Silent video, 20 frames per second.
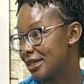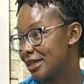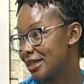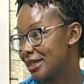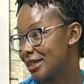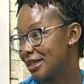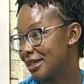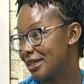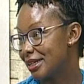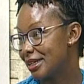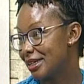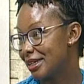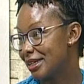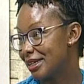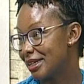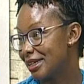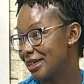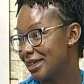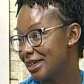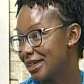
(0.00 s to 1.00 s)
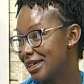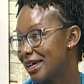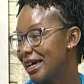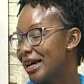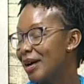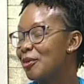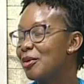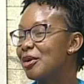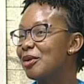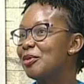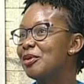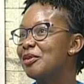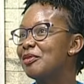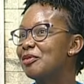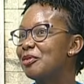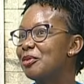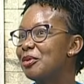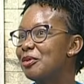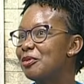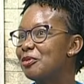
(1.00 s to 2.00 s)
print medias and also we, we, on the
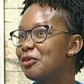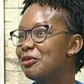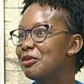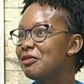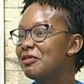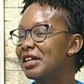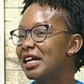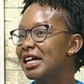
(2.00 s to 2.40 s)
screen. We, even heard